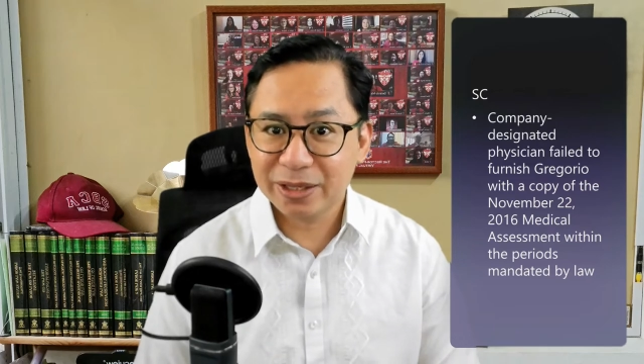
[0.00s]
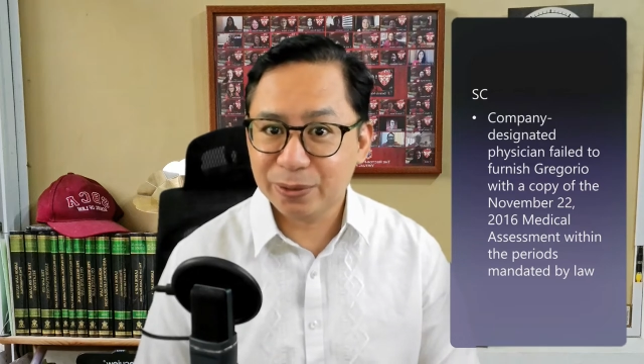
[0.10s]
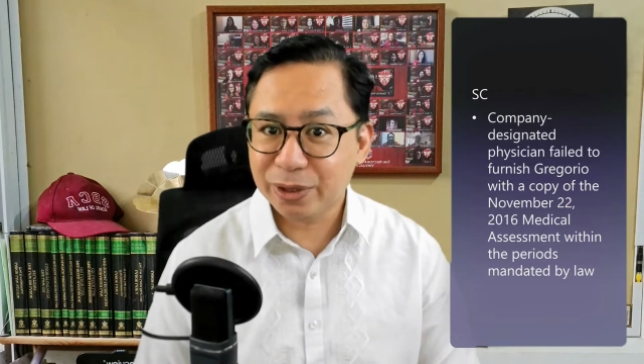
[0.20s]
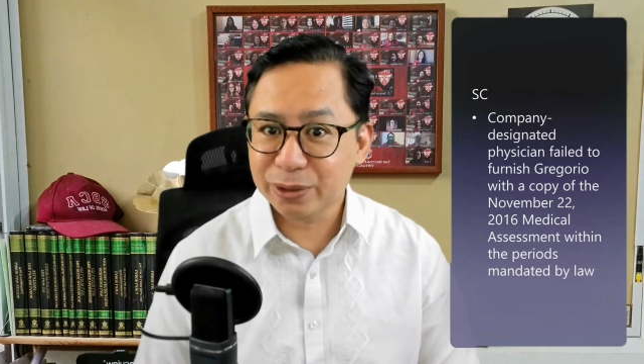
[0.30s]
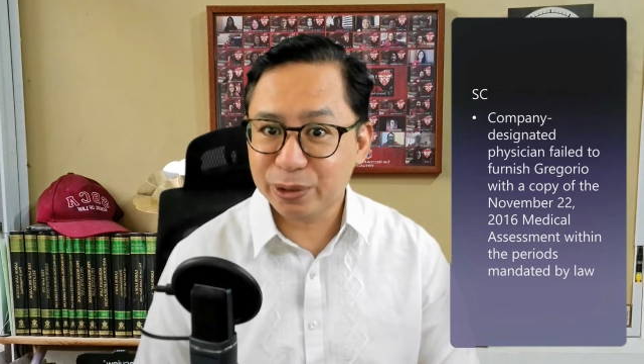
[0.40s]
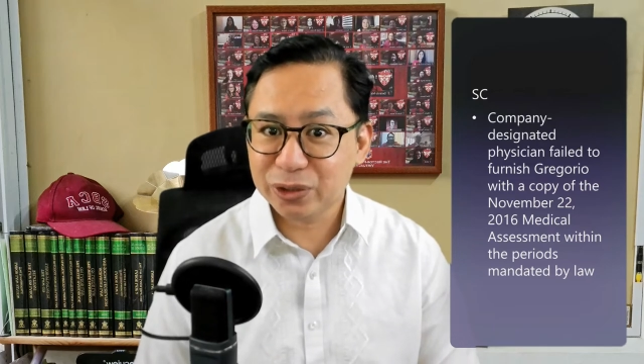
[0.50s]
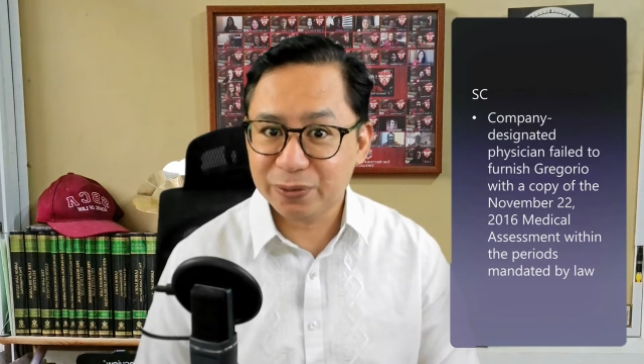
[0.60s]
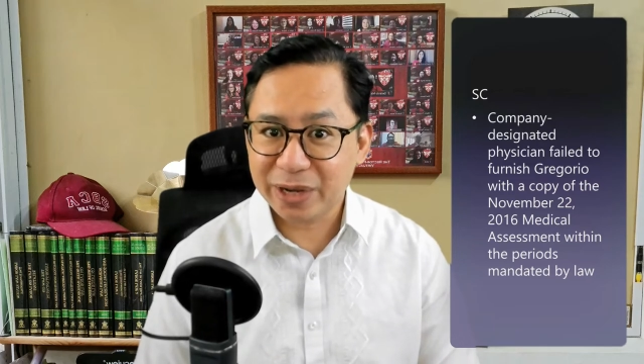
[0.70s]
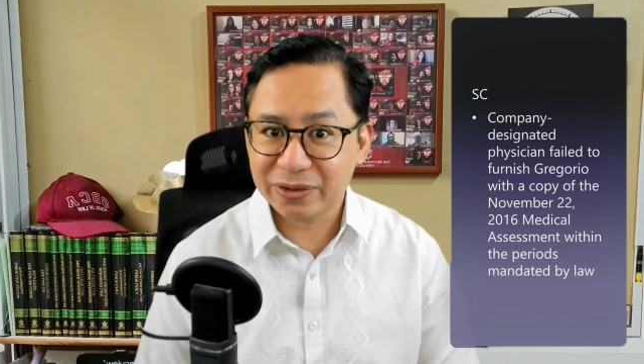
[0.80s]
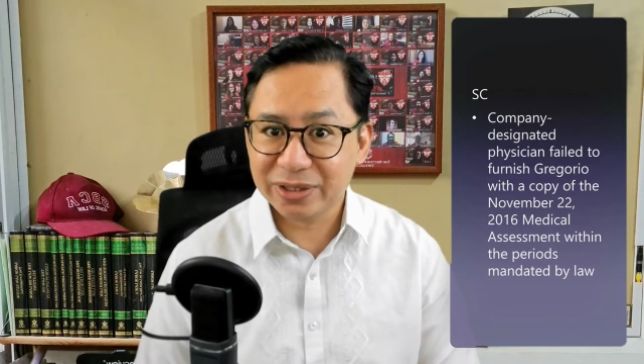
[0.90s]
The court also
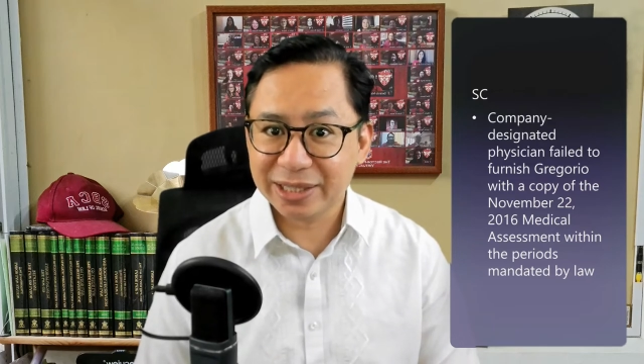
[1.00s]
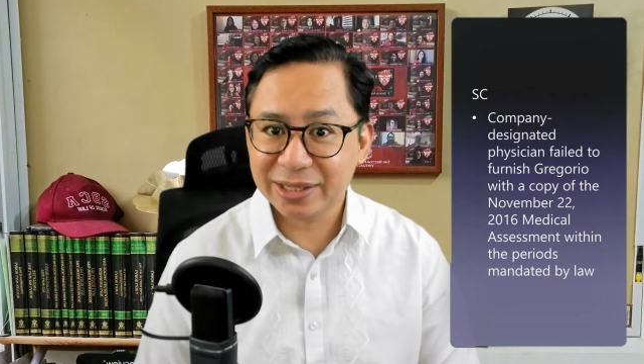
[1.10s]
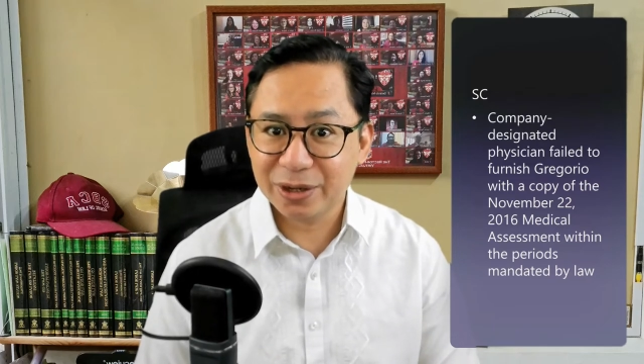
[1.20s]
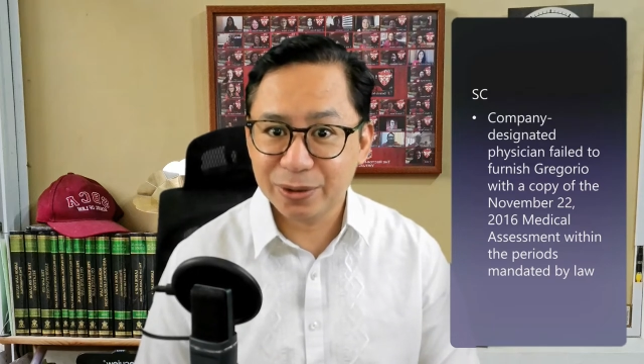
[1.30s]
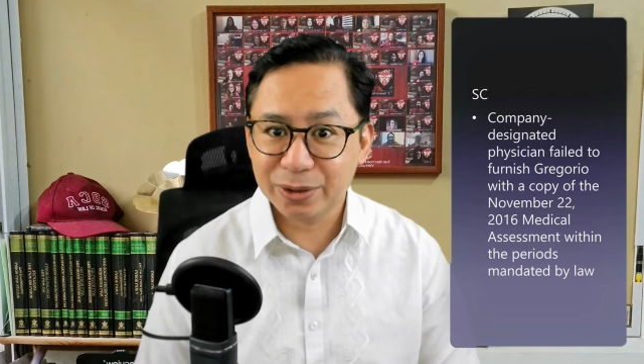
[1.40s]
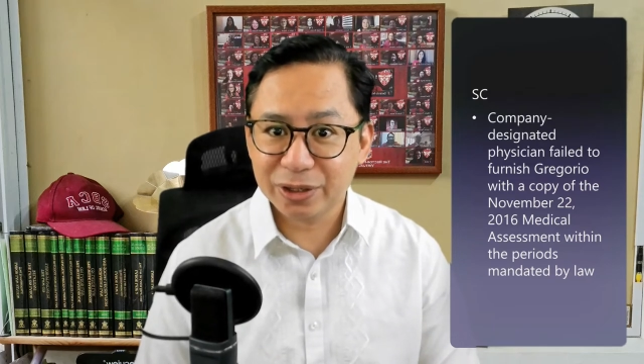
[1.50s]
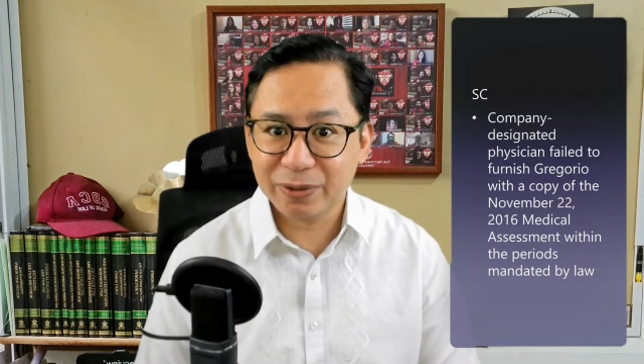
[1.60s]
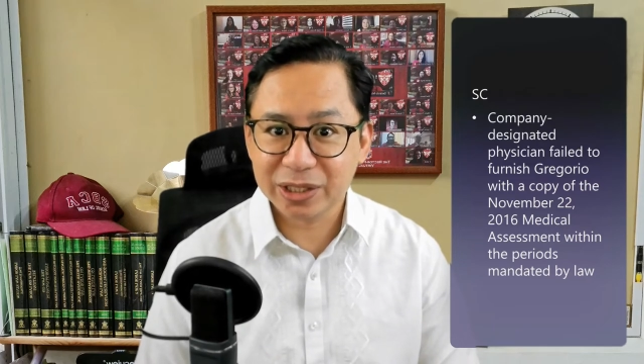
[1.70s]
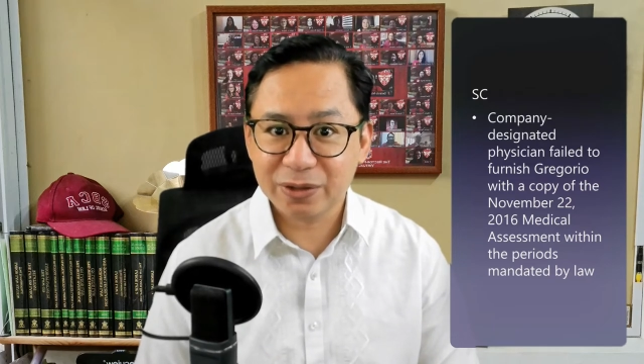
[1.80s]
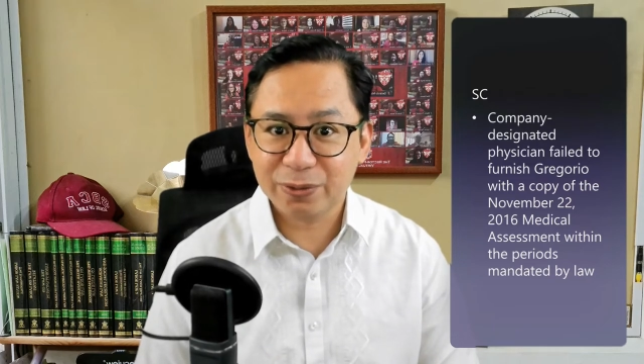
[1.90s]
found that Gregorio
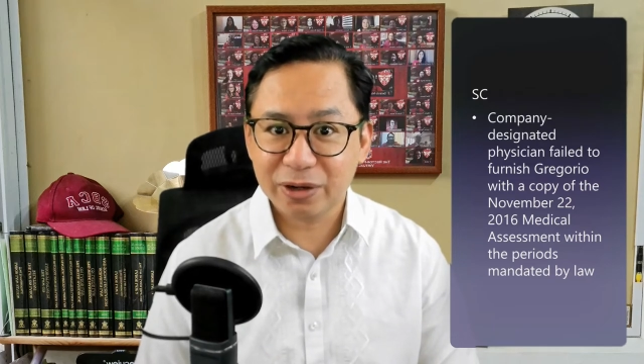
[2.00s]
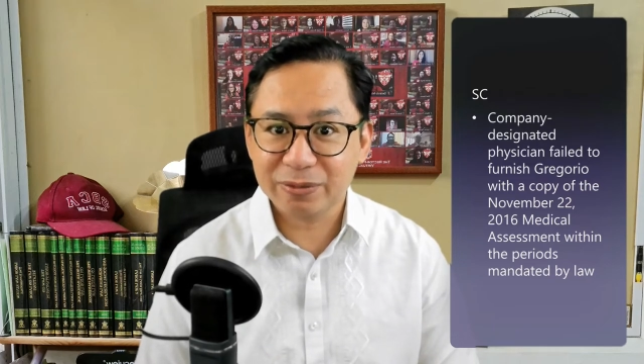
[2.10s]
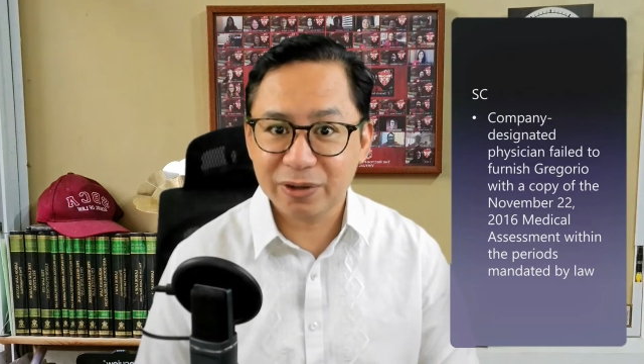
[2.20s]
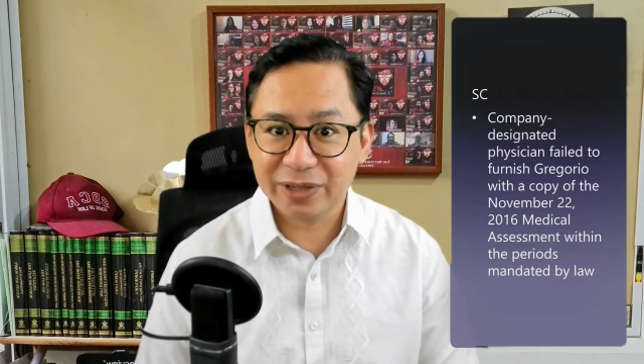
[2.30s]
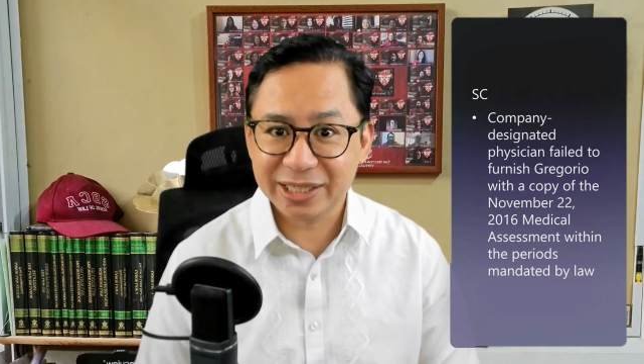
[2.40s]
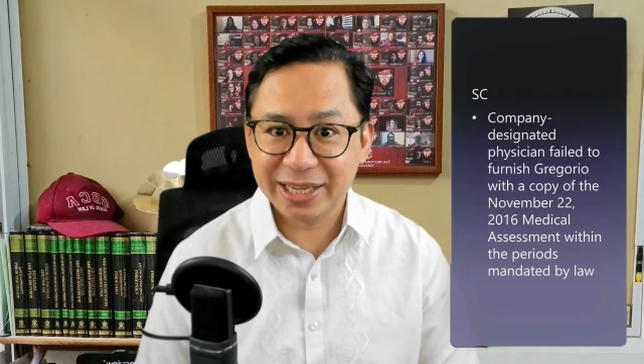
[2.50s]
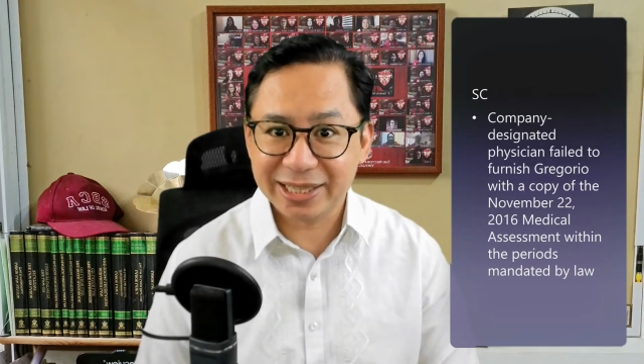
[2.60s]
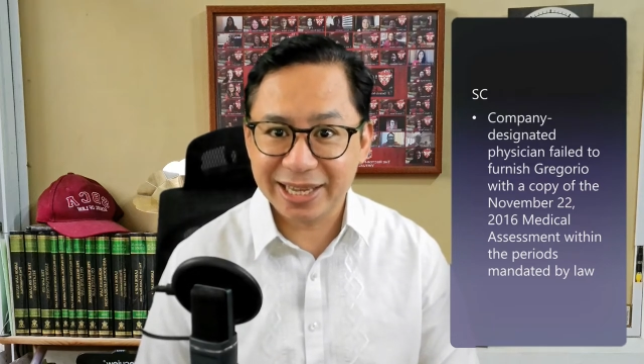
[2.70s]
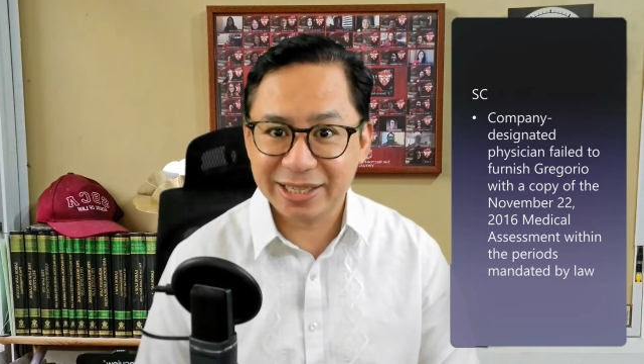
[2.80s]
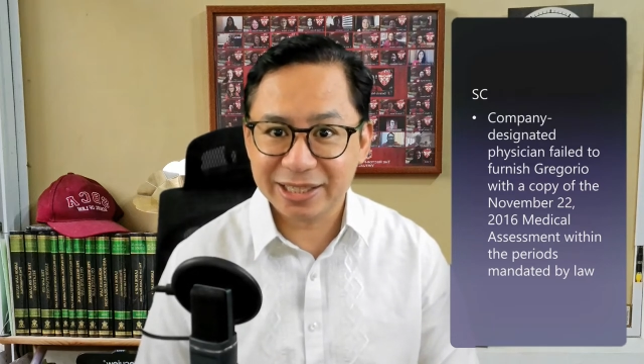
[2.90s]
was informed of his
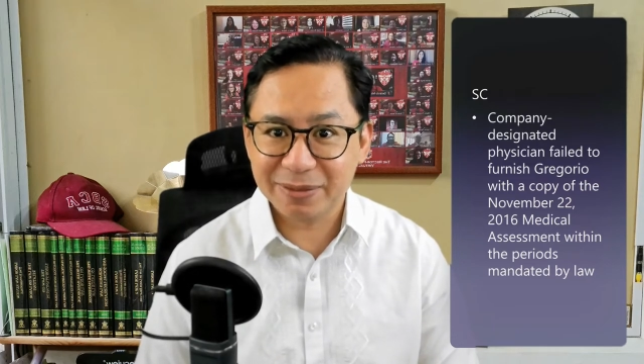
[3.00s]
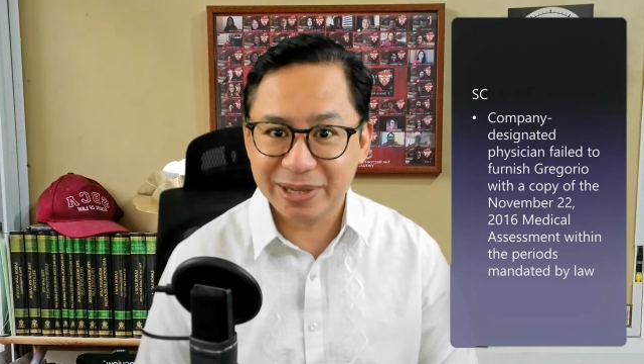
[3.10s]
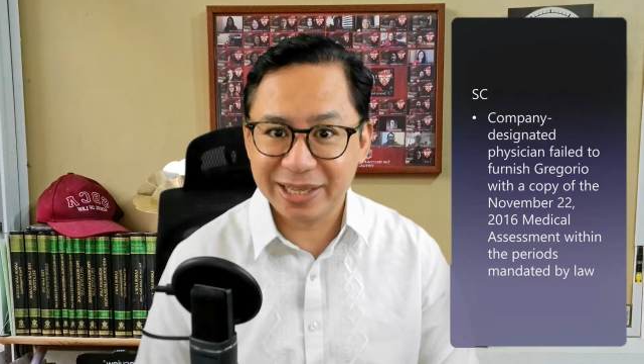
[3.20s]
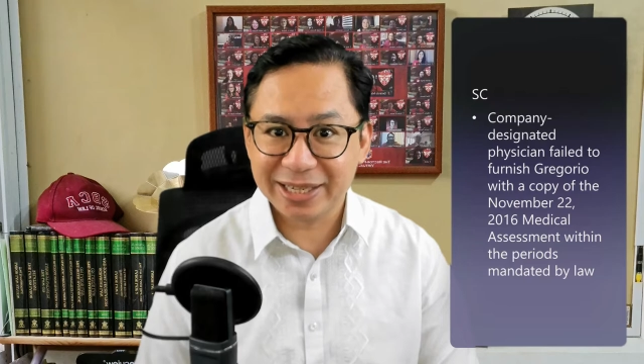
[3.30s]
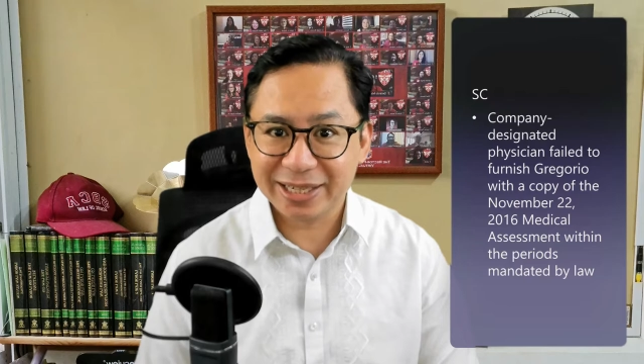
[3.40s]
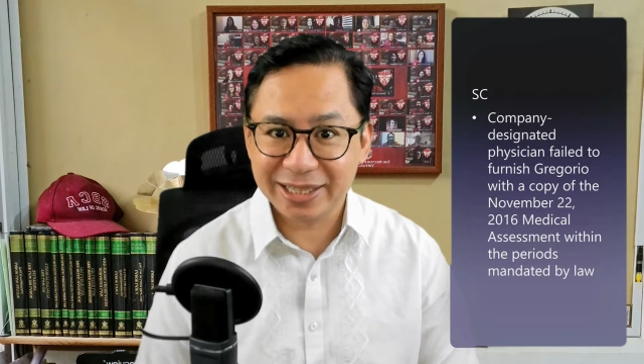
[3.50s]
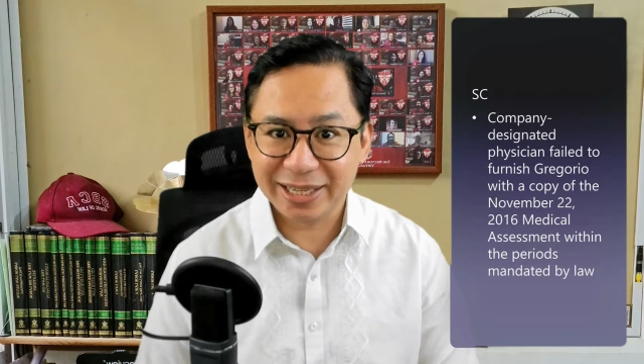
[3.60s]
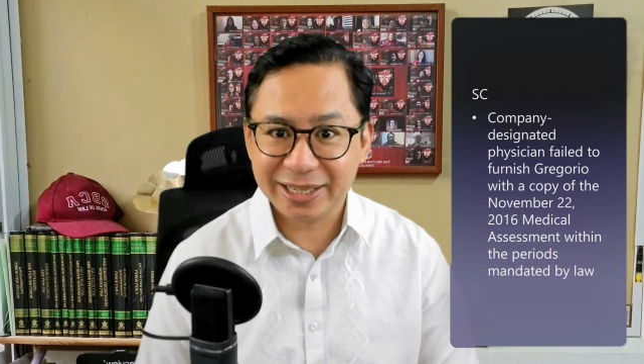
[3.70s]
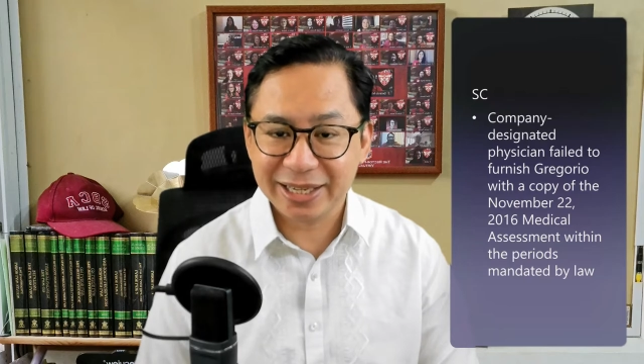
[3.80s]
grade 8 disability rating